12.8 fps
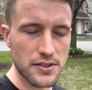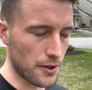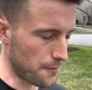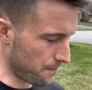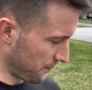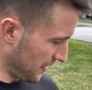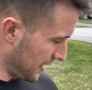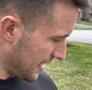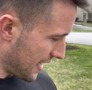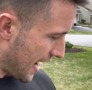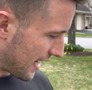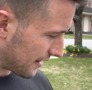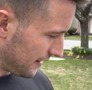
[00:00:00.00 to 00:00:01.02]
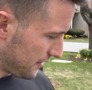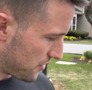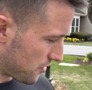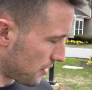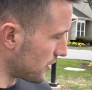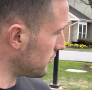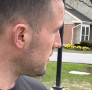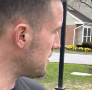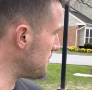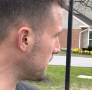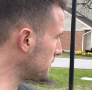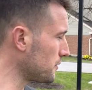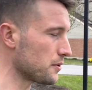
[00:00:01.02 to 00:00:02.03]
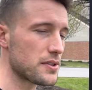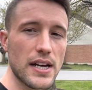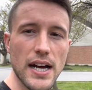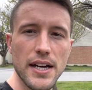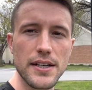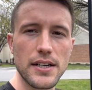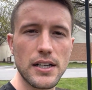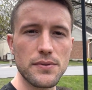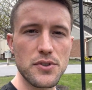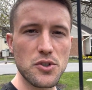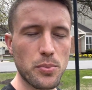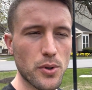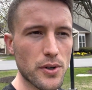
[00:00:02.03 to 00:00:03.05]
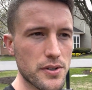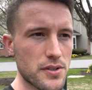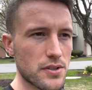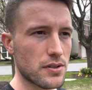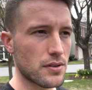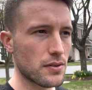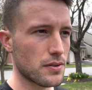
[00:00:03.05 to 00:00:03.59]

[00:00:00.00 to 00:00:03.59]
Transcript: So athletes struggle on the mental side of sports